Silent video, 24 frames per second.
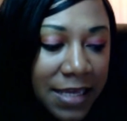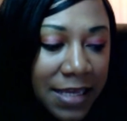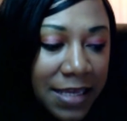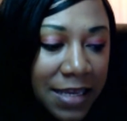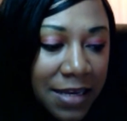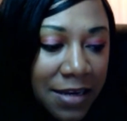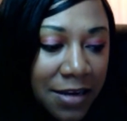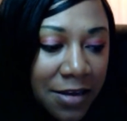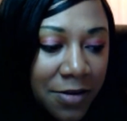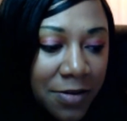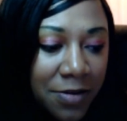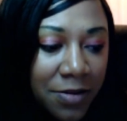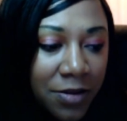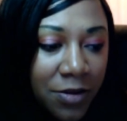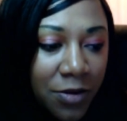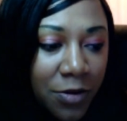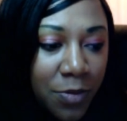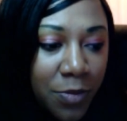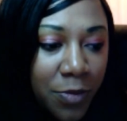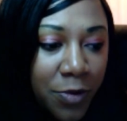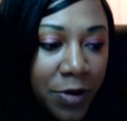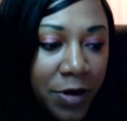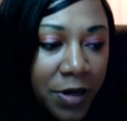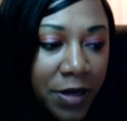you know, a
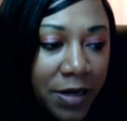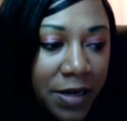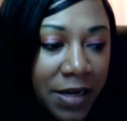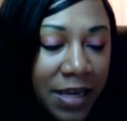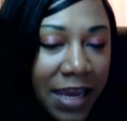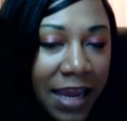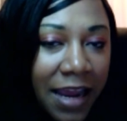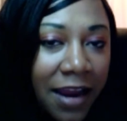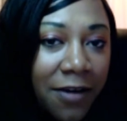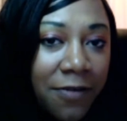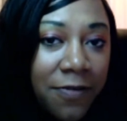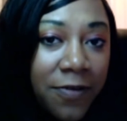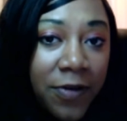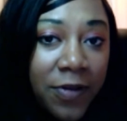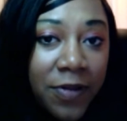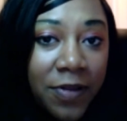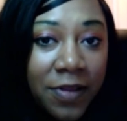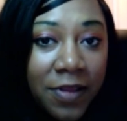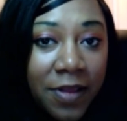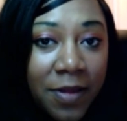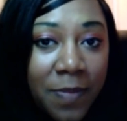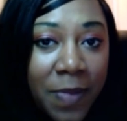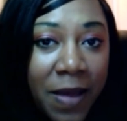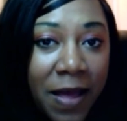little more
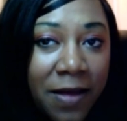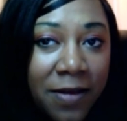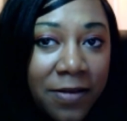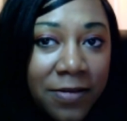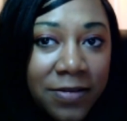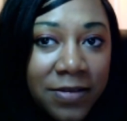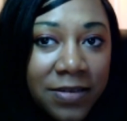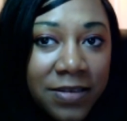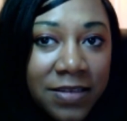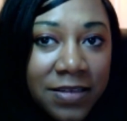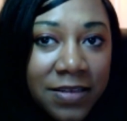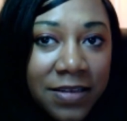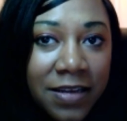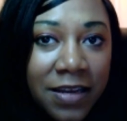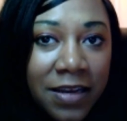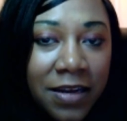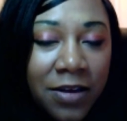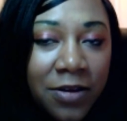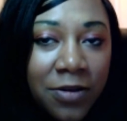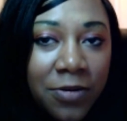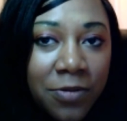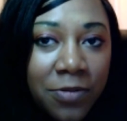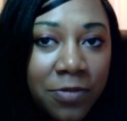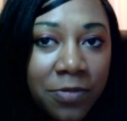careful about, you
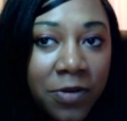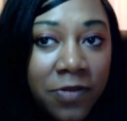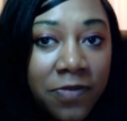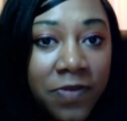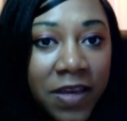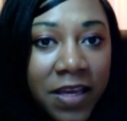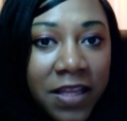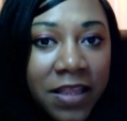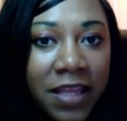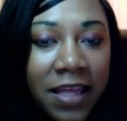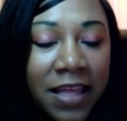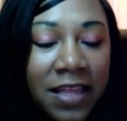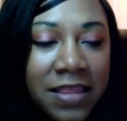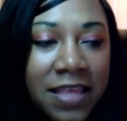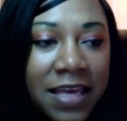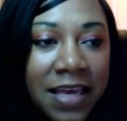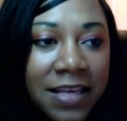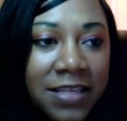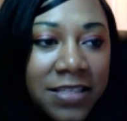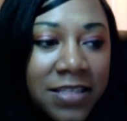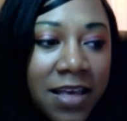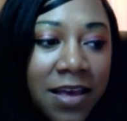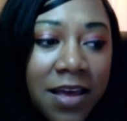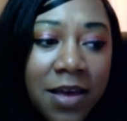know, revealing
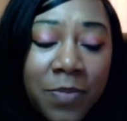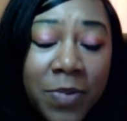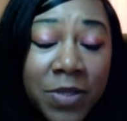things.